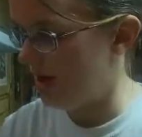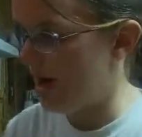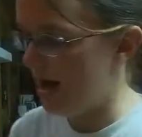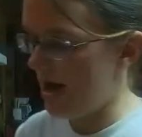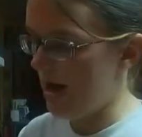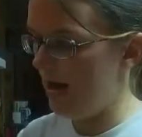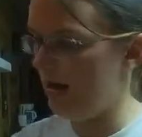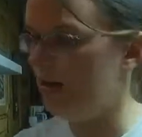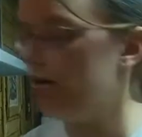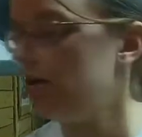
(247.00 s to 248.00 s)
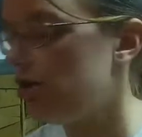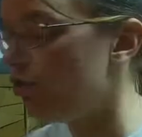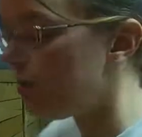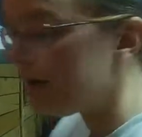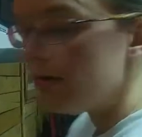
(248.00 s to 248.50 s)
to add
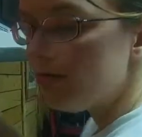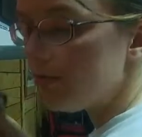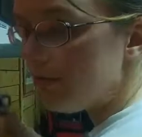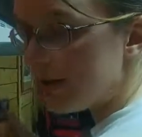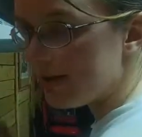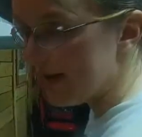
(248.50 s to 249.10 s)
cumin, because